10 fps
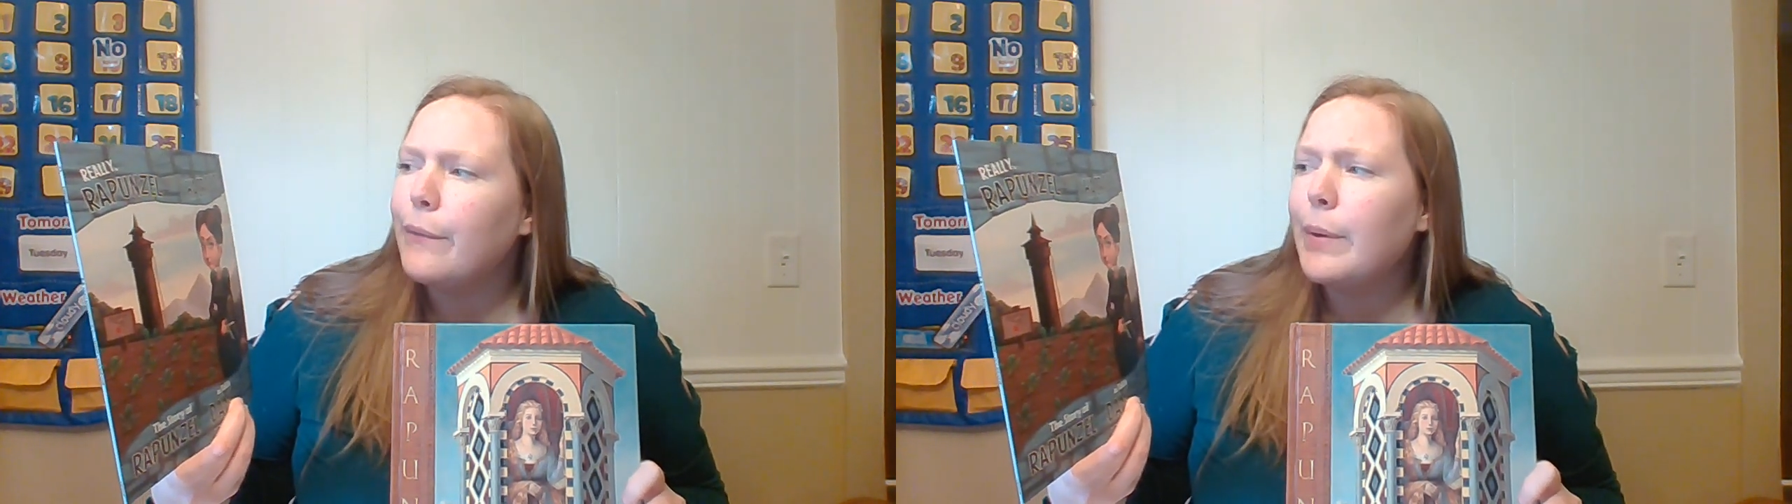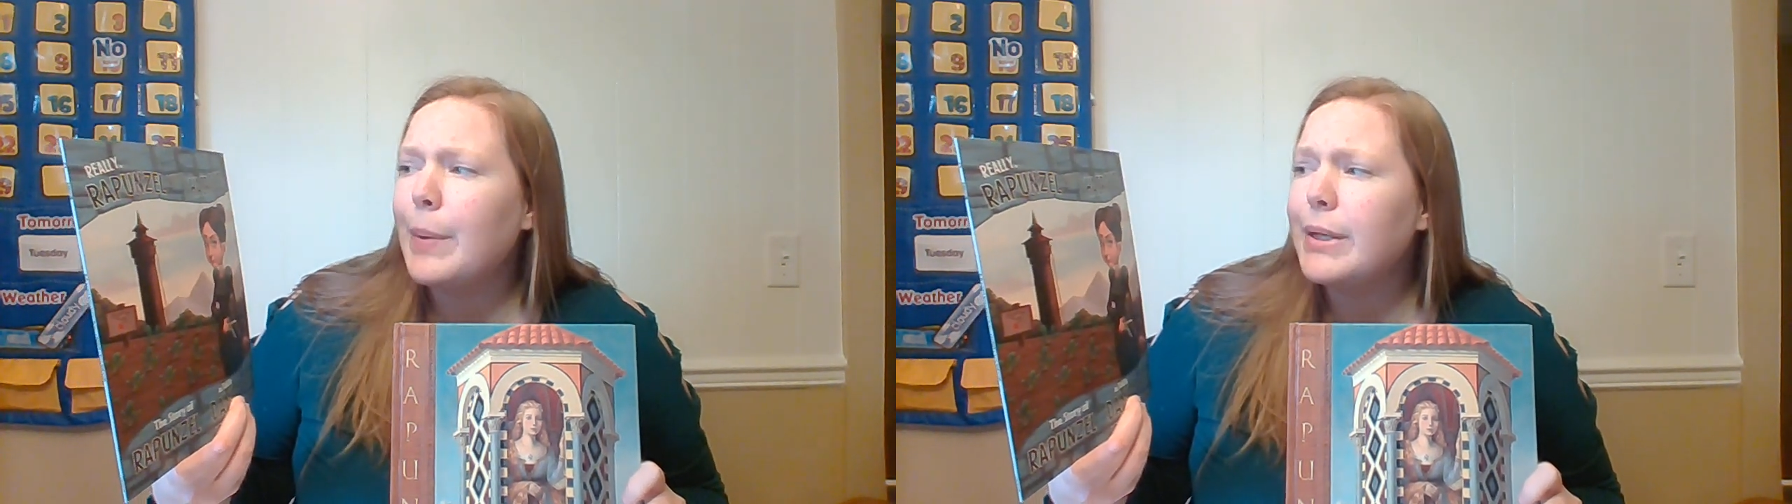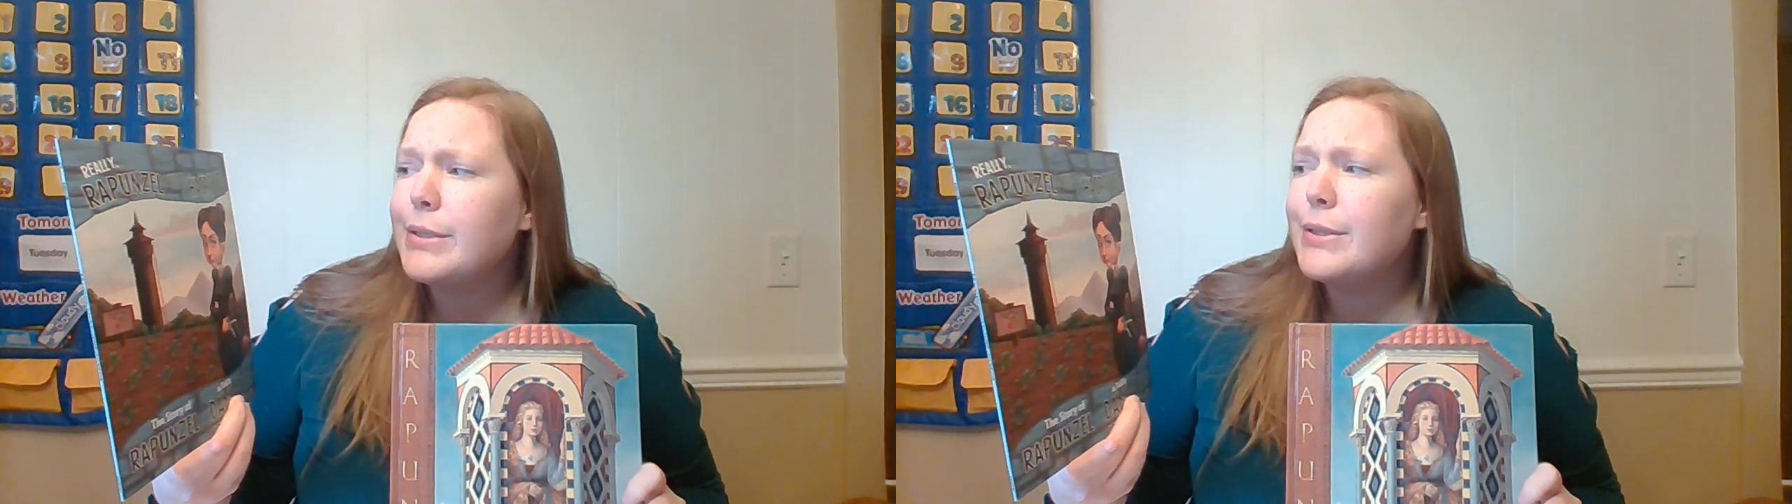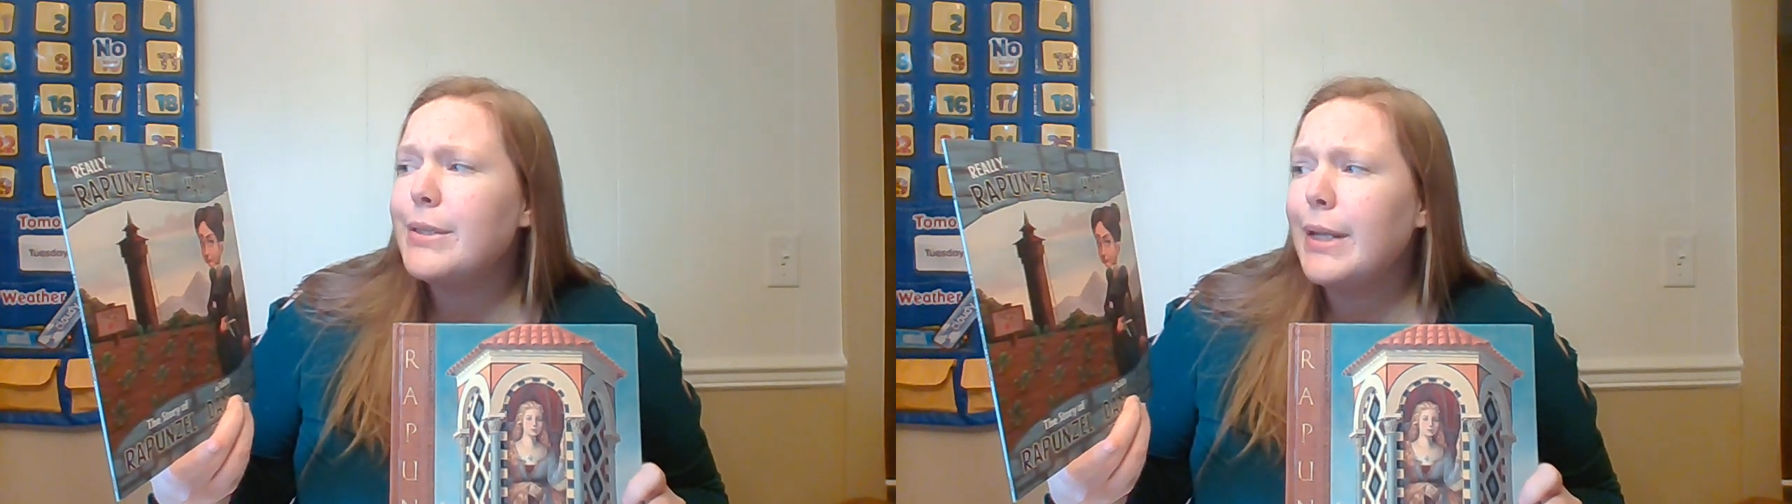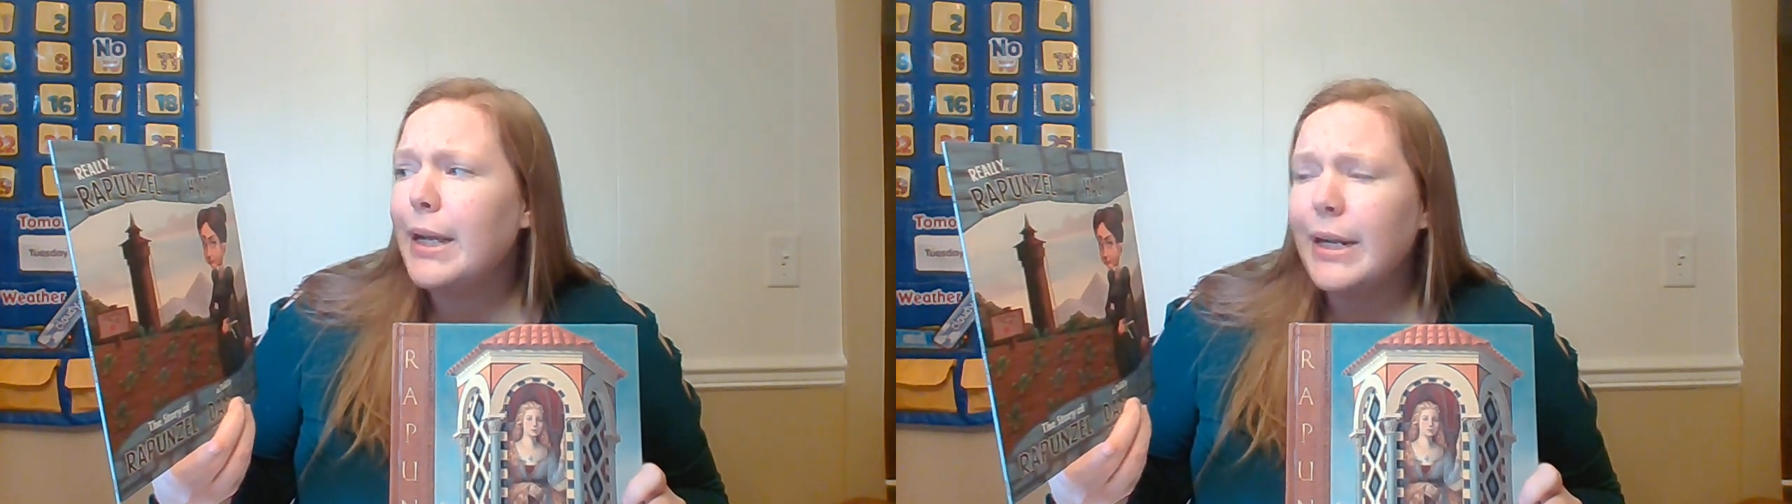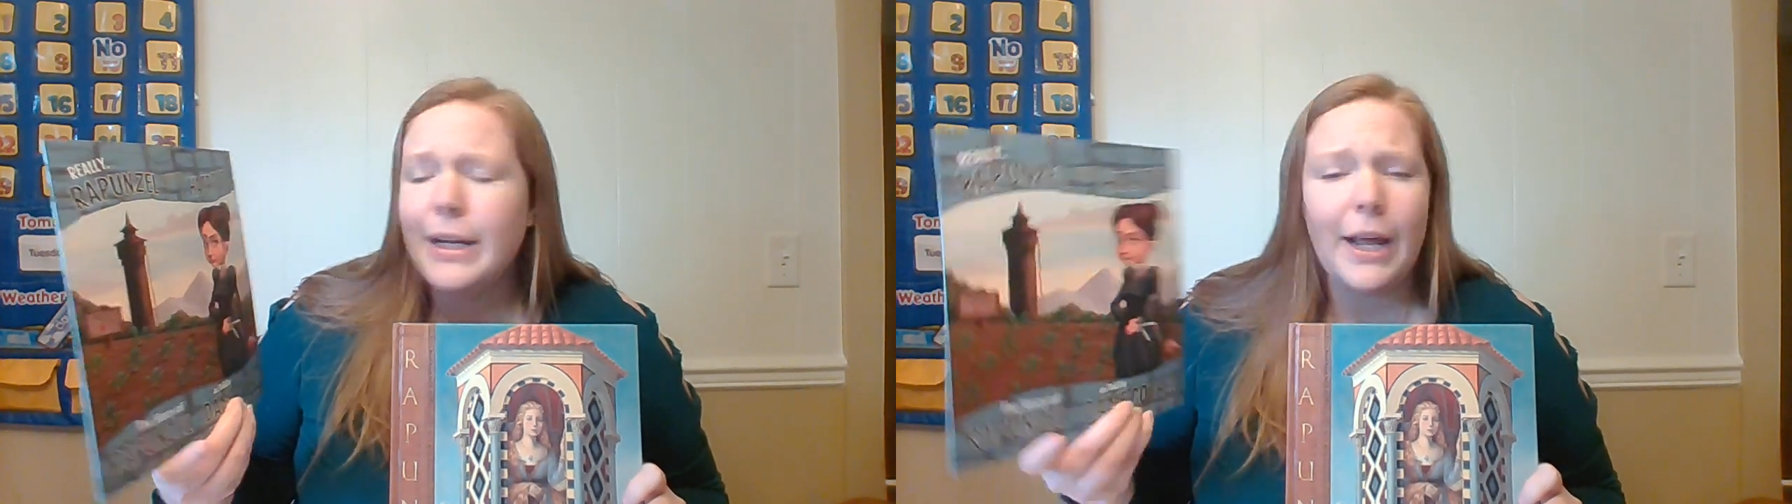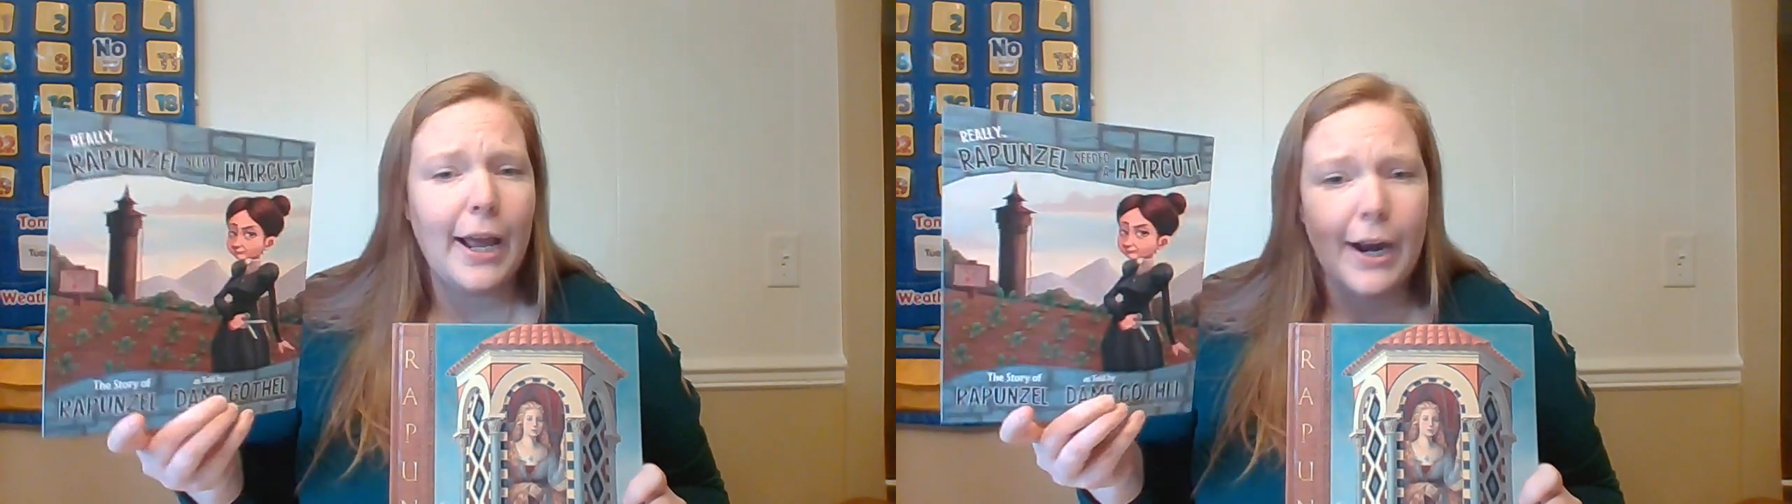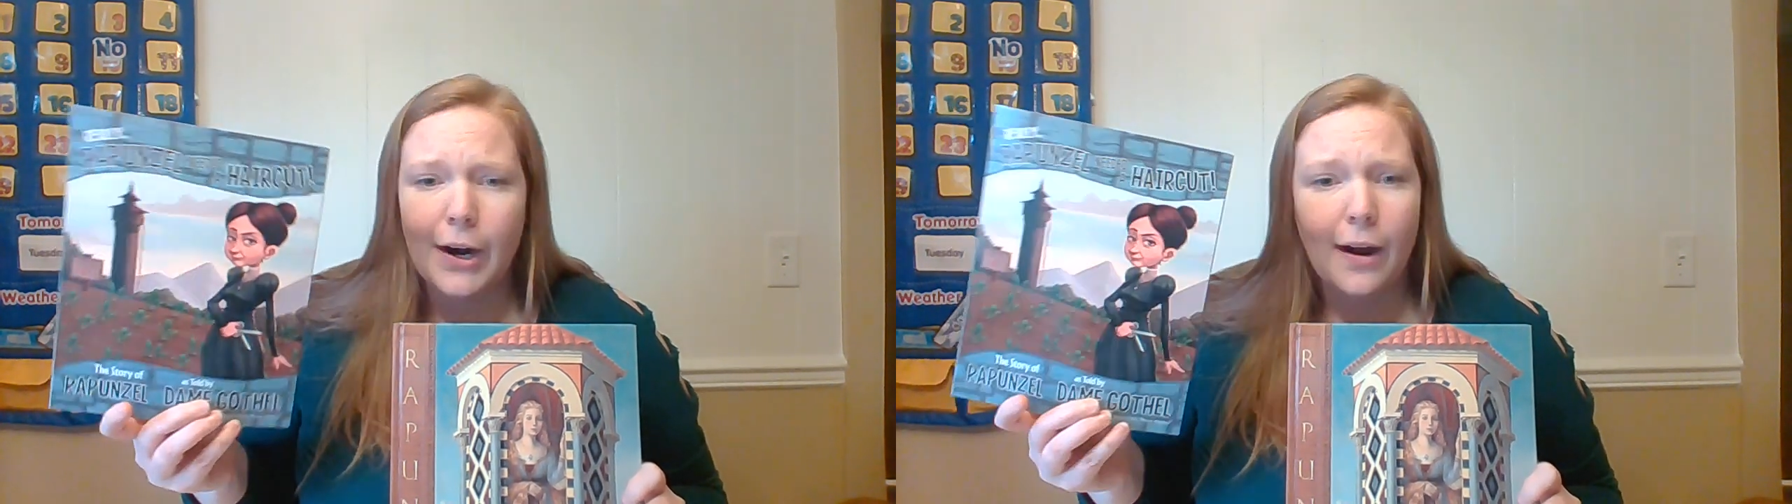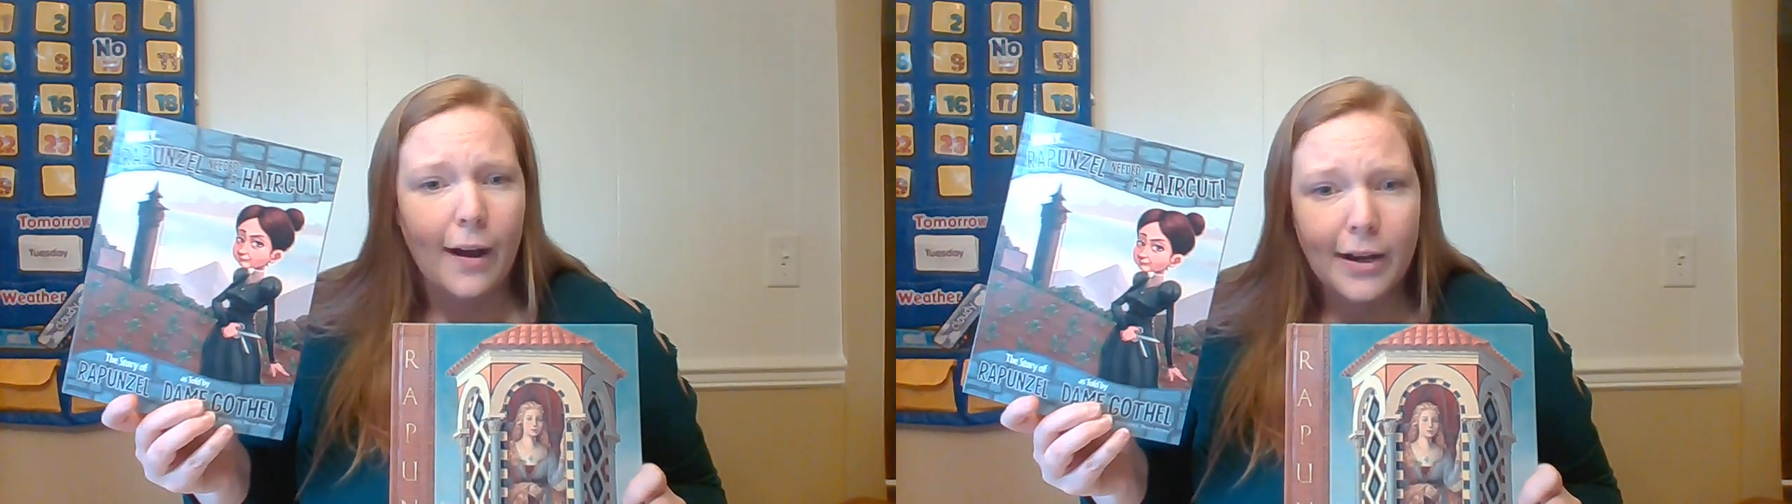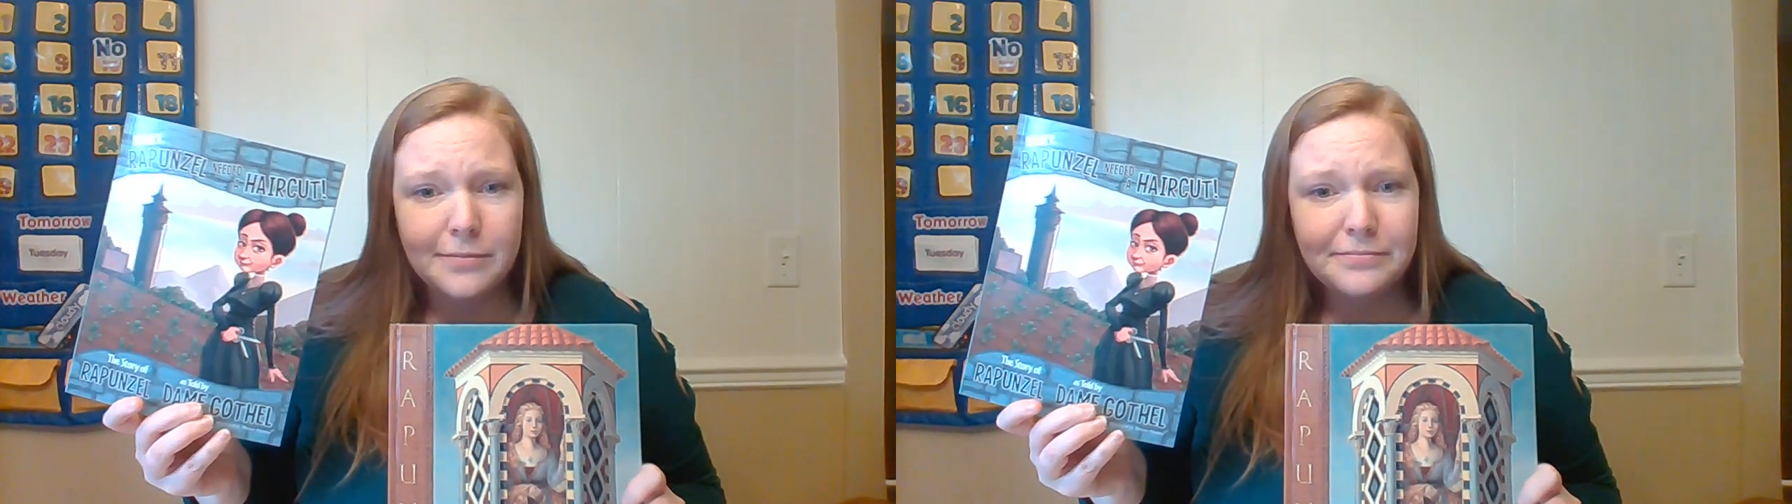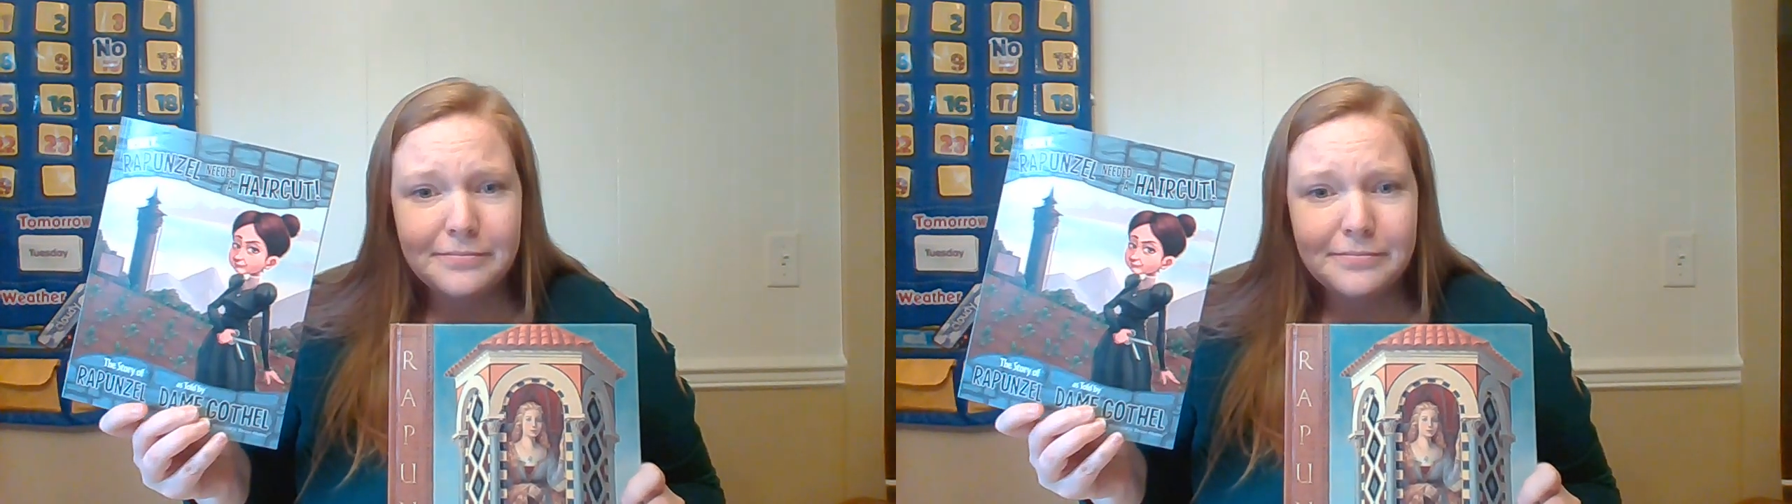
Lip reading: Rapunzel needed a haircut.